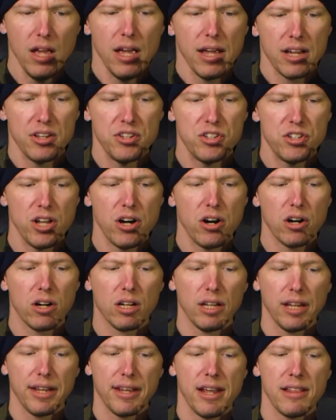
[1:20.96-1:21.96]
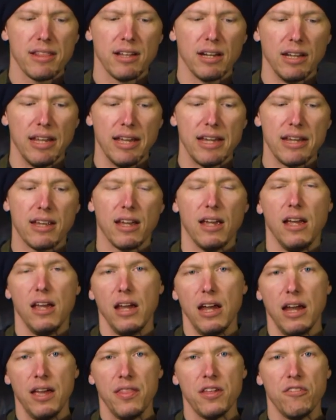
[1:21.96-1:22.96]
consider clicking the link
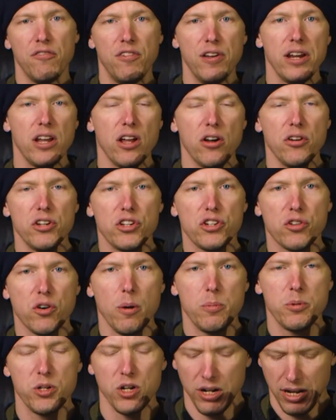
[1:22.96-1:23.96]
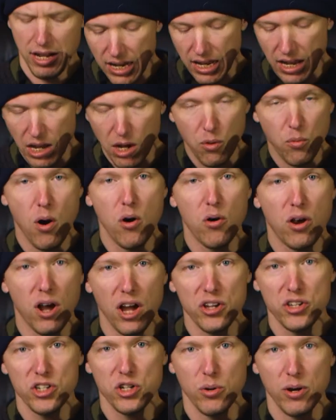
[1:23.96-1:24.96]
in the video description. It won't
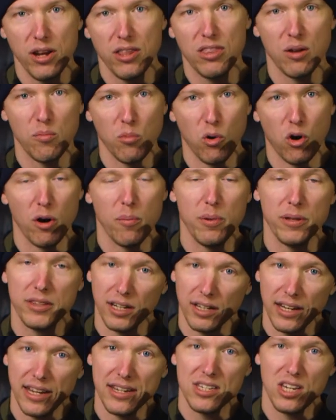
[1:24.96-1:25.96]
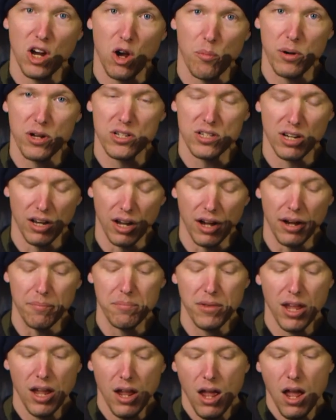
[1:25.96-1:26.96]
cost you anything more, but the links help us a lot.
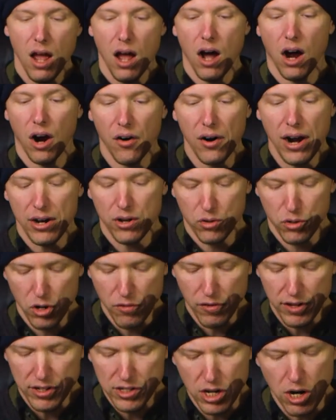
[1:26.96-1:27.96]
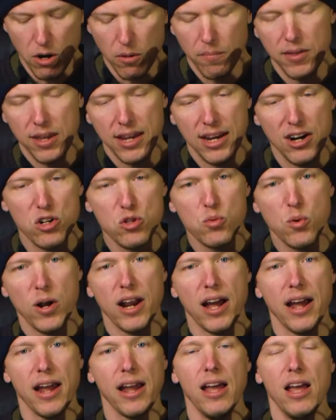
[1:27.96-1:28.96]
All right, groovy. So here's what
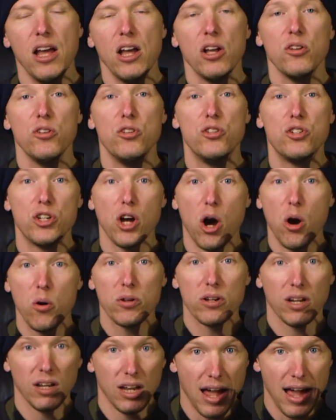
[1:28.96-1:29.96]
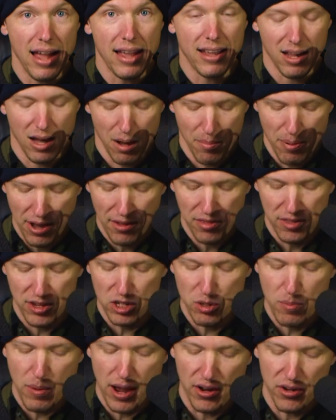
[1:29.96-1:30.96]
I don't like about
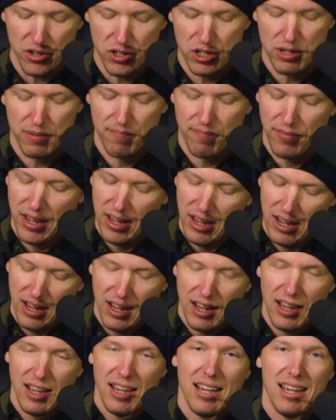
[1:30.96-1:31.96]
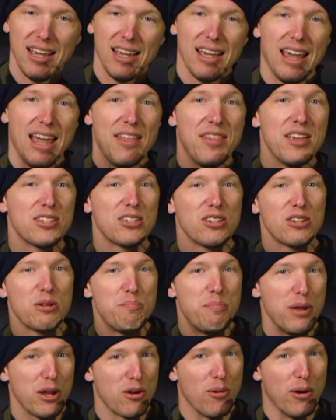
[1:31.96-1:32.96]
this mouse. And this is a
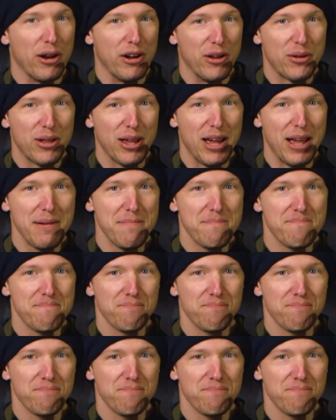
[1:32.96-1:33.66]
big one, okay?